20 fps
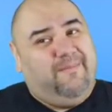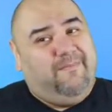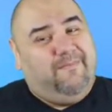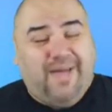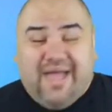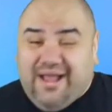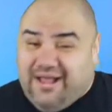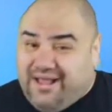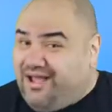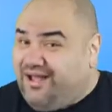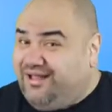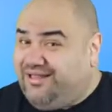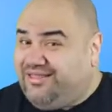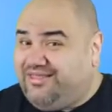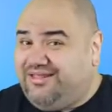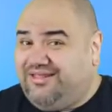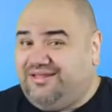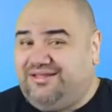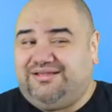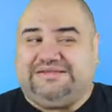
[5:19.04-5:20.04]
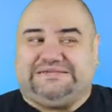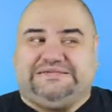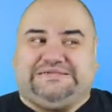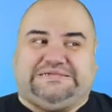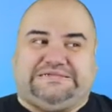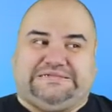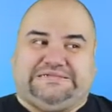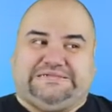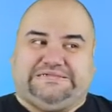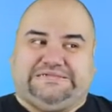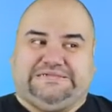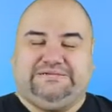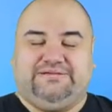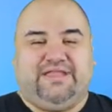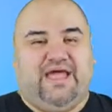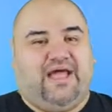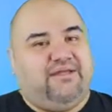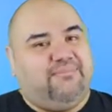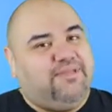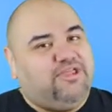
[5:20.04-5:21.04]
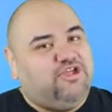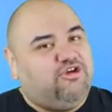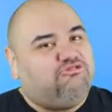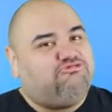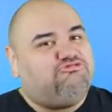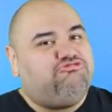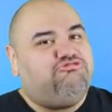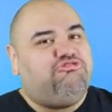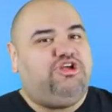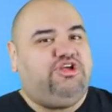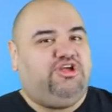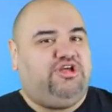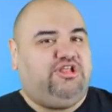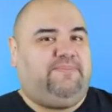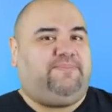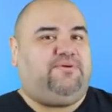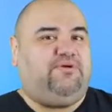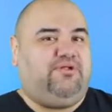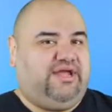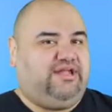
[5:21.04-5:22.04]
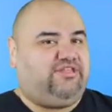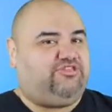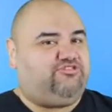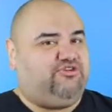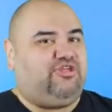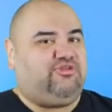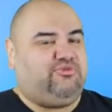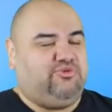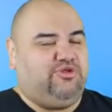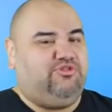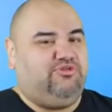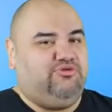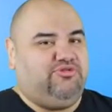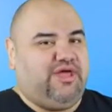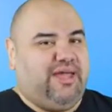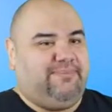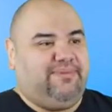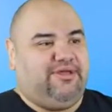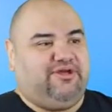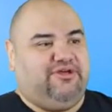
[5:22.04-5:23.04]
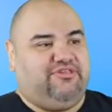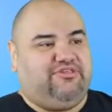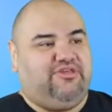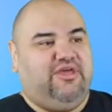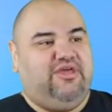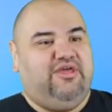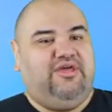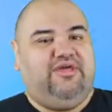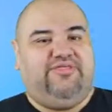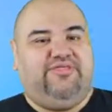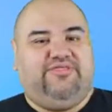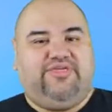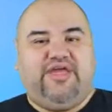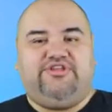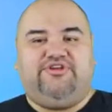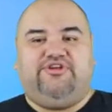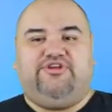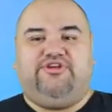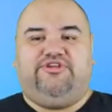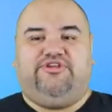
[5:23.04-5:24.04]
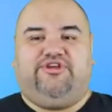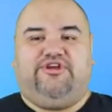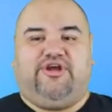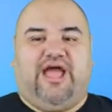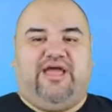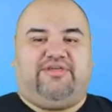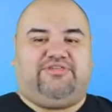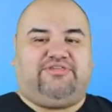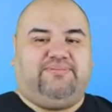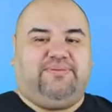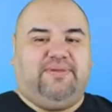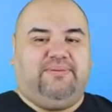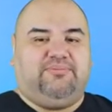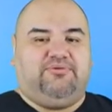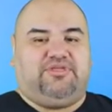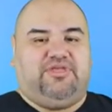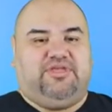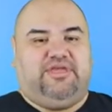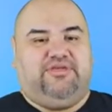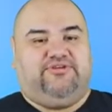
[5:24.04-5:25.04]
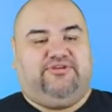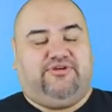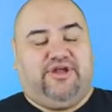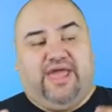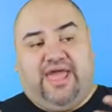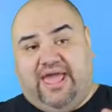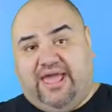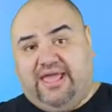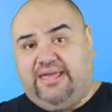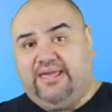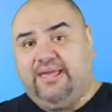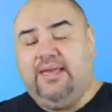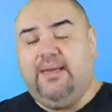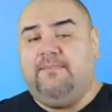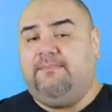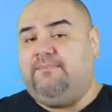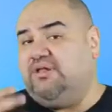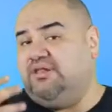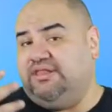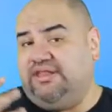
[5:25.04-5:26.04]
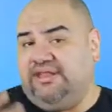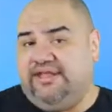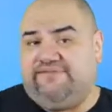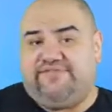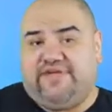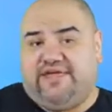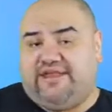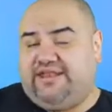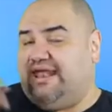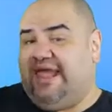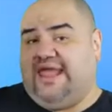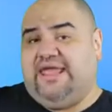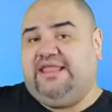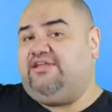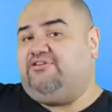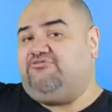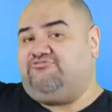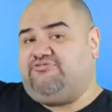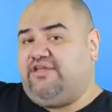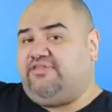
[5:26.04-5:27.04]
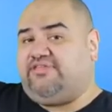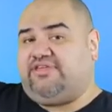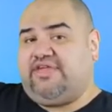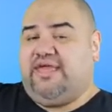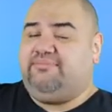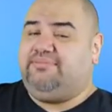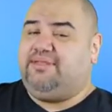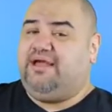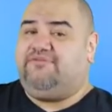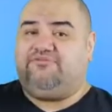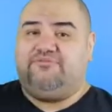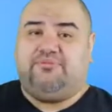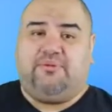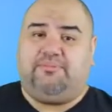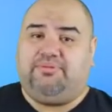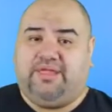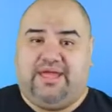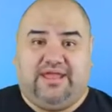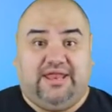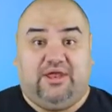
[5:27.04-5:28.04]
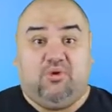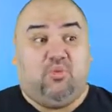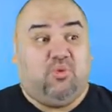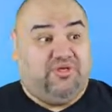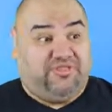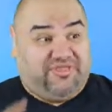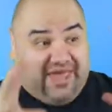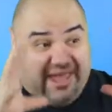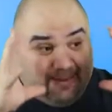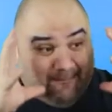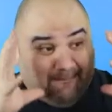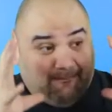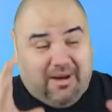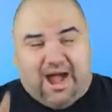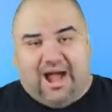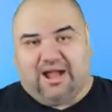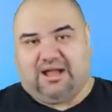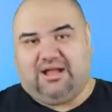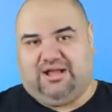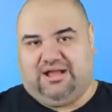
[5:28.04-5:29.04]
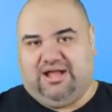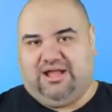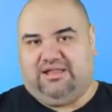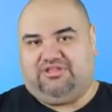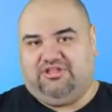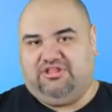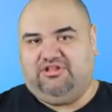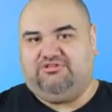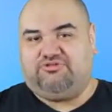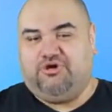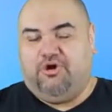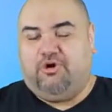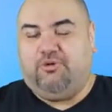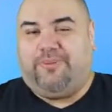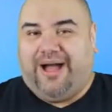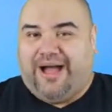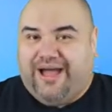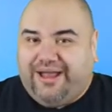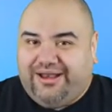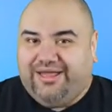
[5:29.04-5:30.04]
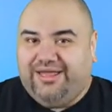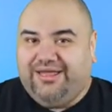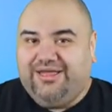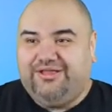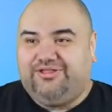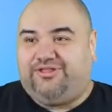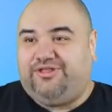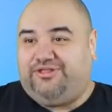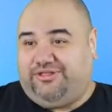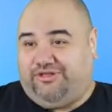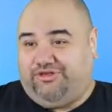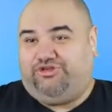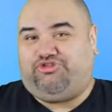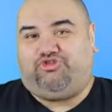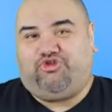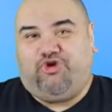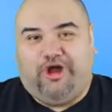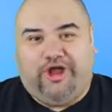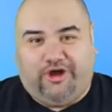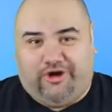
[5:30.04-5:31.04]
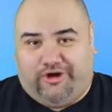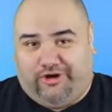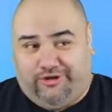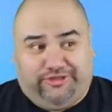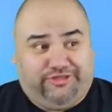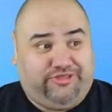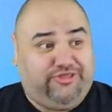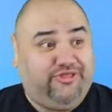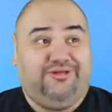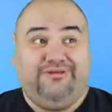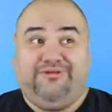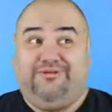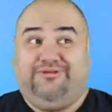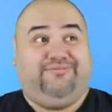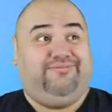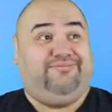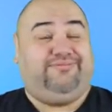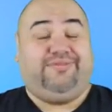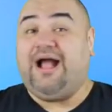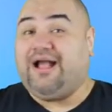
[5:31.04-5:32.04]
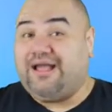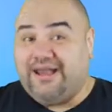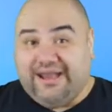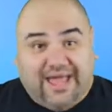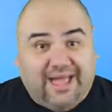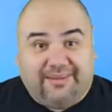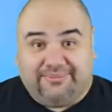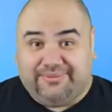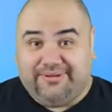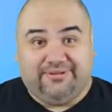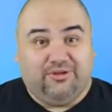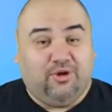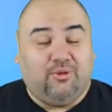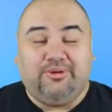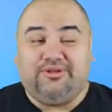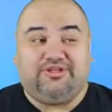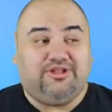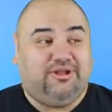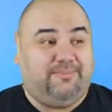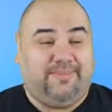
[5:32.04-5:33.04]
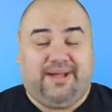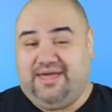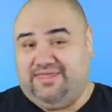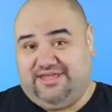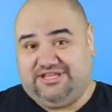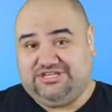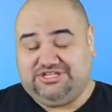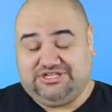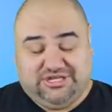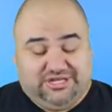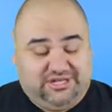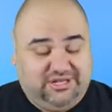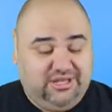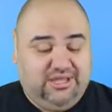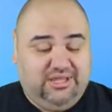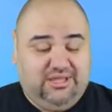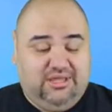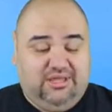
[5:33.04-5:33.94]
Mechagodzilla? You're really pulling at strings when you do that, because then you're asking people to either A, believe that an alien race came down from a planet with a mock Godzilla robot to destroy Earth. Not gonna happen. No one's gonna buy that shit.